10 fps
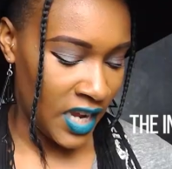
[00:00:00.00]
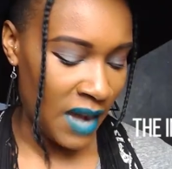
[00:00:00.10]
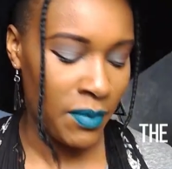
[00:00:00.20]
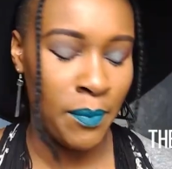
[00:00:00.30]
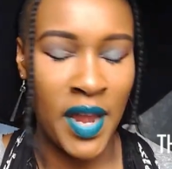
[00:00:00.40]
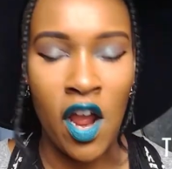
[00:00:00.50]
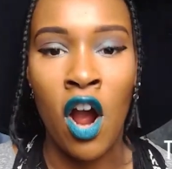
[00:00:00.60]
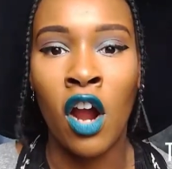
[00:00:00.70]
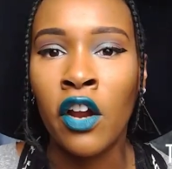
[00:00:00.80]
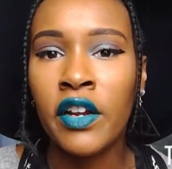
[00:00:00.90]
Yeah, but my
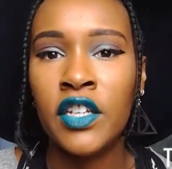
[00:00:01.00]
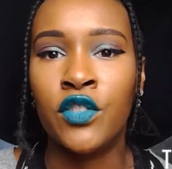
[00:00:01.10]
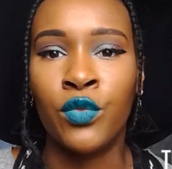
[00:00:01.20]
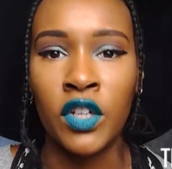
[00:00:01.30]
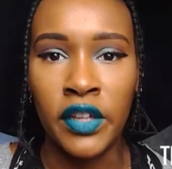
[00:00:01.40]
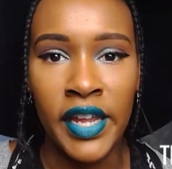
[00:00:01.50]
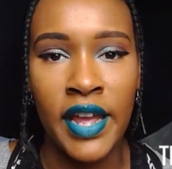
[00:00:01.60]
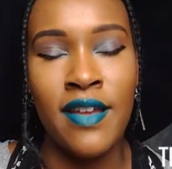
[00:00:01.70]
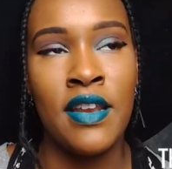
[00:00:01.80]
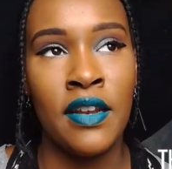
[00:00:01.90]
heart is really
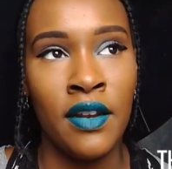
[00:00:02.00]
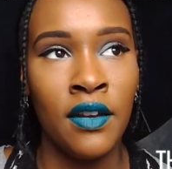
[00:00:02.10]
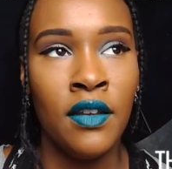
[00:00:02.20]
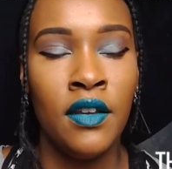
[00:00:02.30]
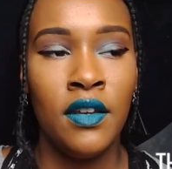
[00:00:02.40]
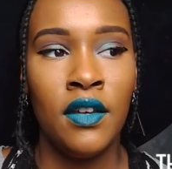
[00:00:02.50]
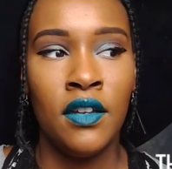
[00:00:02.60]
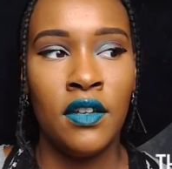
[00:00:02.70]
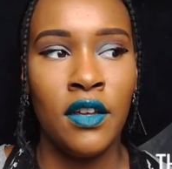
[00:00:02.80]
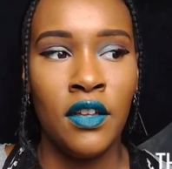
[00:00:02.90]
in
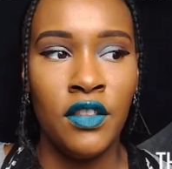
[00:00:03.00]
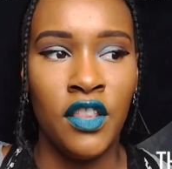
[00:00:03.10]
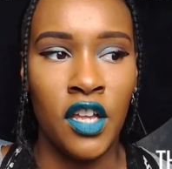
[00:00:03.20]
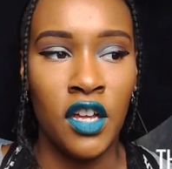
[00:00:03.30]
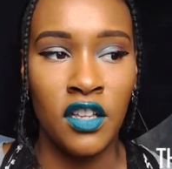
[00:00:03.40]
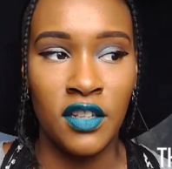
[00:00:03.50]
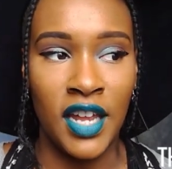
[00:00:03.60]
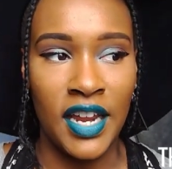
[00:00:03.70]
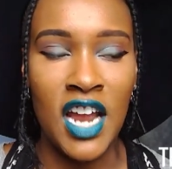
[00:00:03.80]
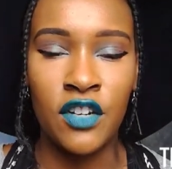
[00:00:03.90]
the
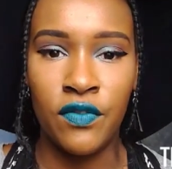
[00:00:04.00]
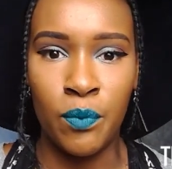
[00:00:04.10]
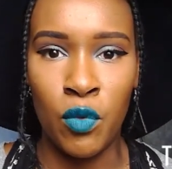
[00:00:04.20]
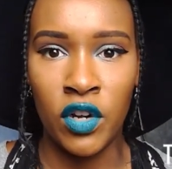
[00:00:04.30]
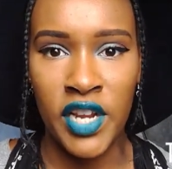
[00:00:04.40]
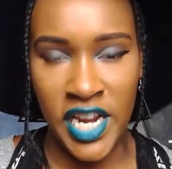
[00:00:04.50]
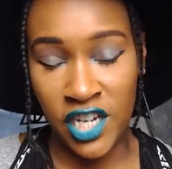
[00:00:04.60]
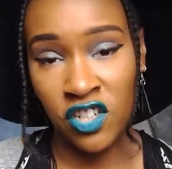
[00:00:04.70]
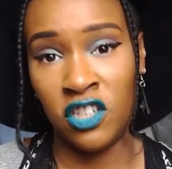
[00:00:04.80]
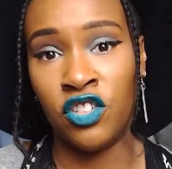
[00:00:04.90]
like kind of more
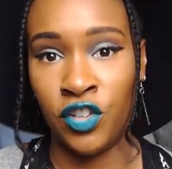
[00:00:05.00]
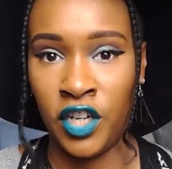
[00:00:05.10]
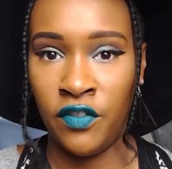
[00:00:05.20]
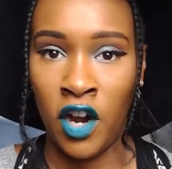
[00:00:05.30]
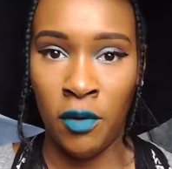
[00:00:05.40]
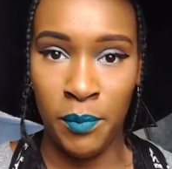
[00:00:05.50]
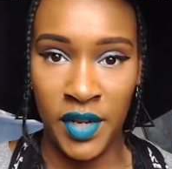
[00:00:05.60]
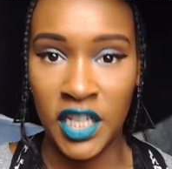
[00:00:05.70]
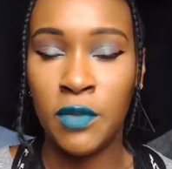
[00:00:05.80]
niche alternative R&B